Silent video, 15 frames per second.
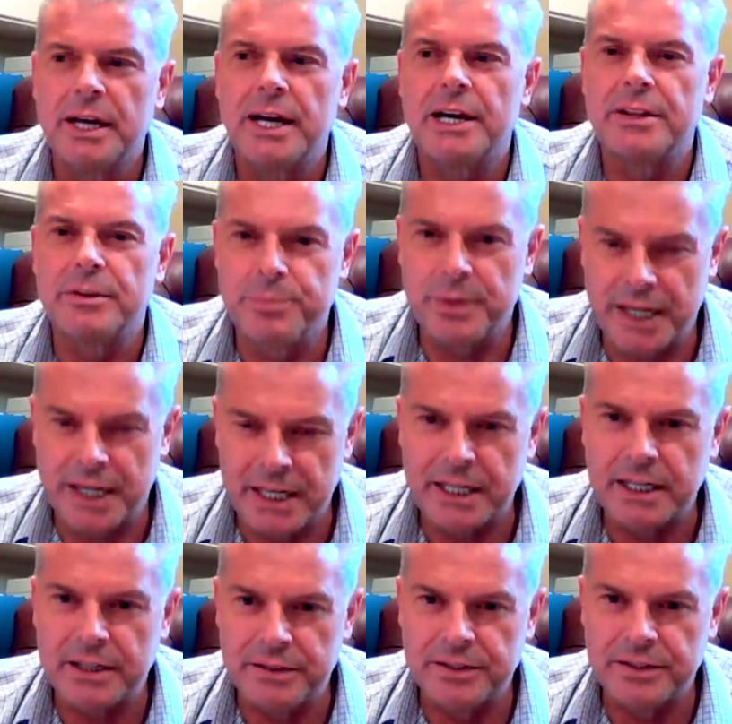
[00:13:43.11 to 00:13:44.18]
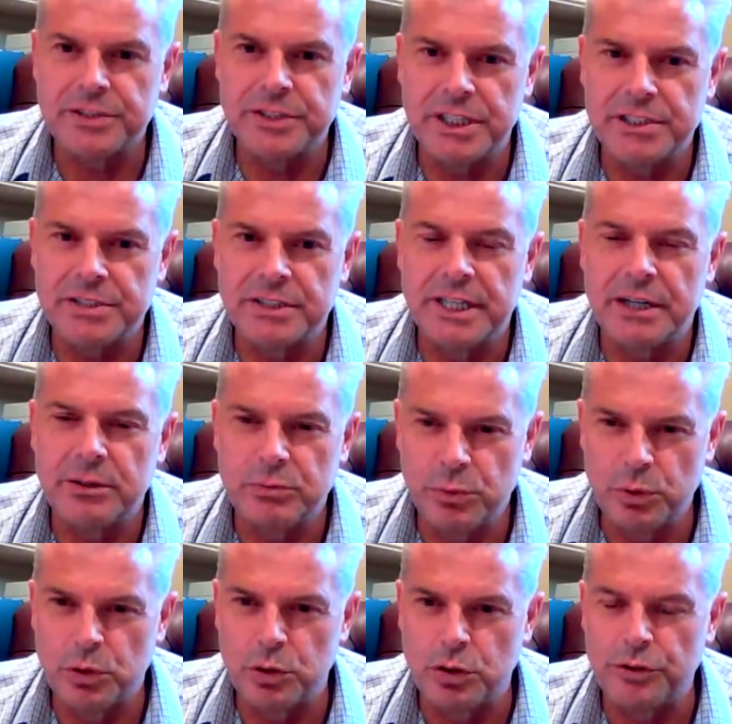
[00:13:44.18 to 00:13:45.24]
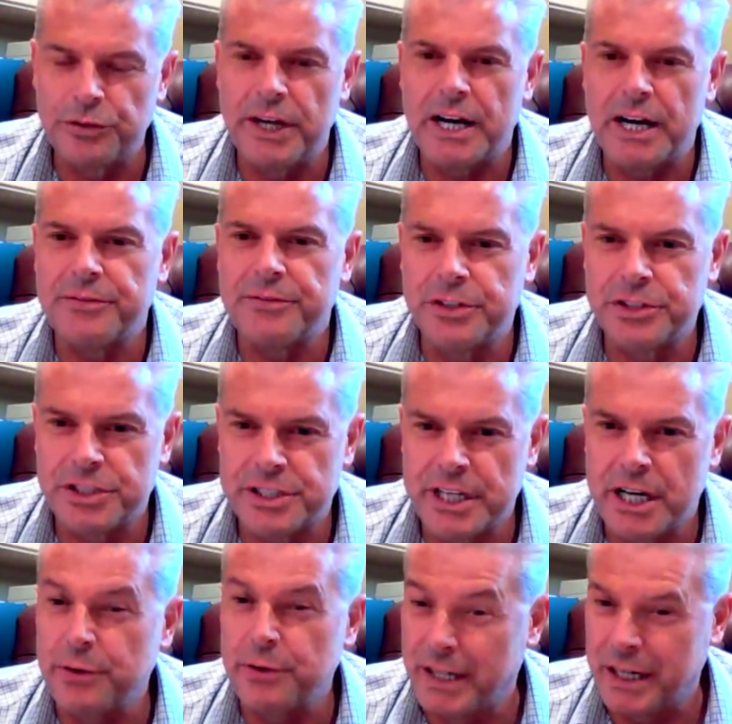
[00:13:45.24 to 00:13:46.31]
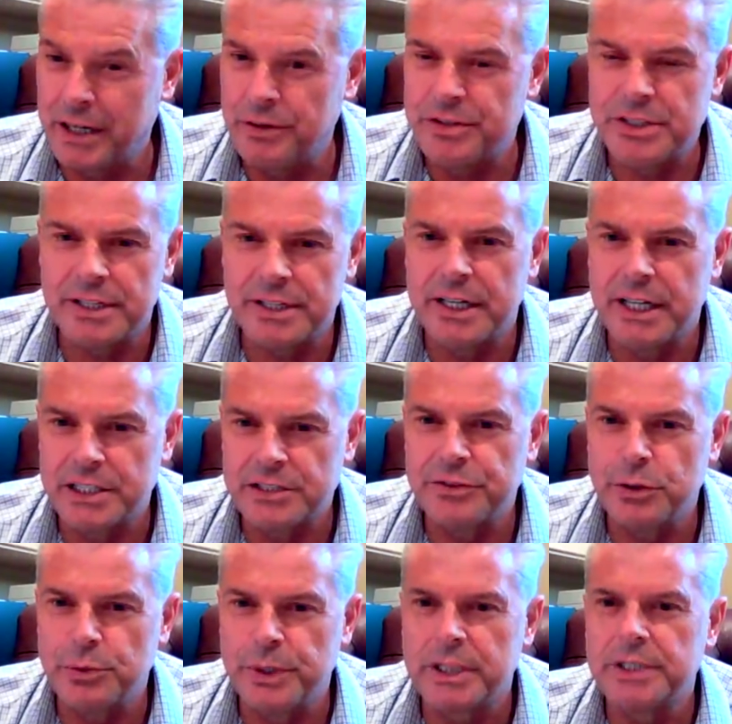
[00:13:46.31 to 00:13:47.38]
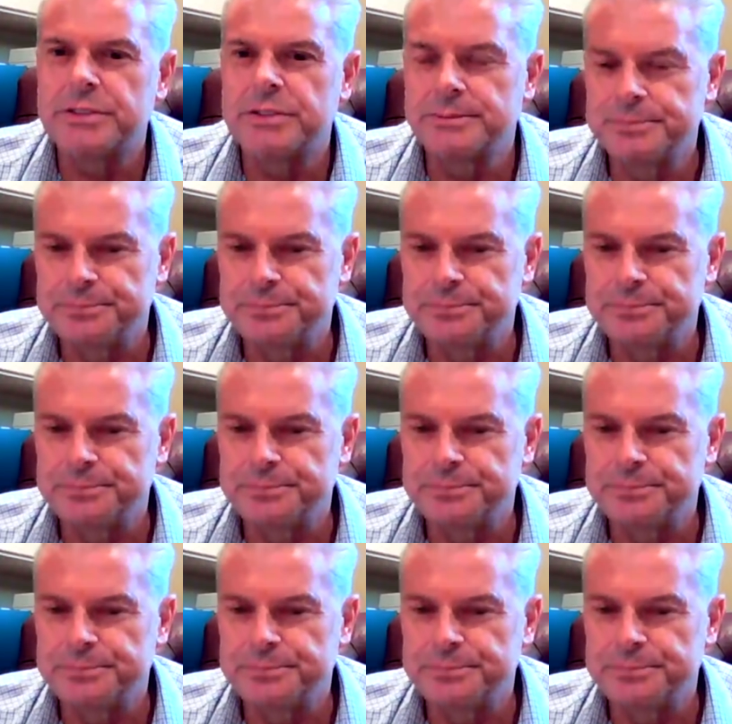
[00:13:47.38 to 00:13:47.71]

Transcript: at the beginning of the season, and we'll hold that for just now and announce it in the next few weeks.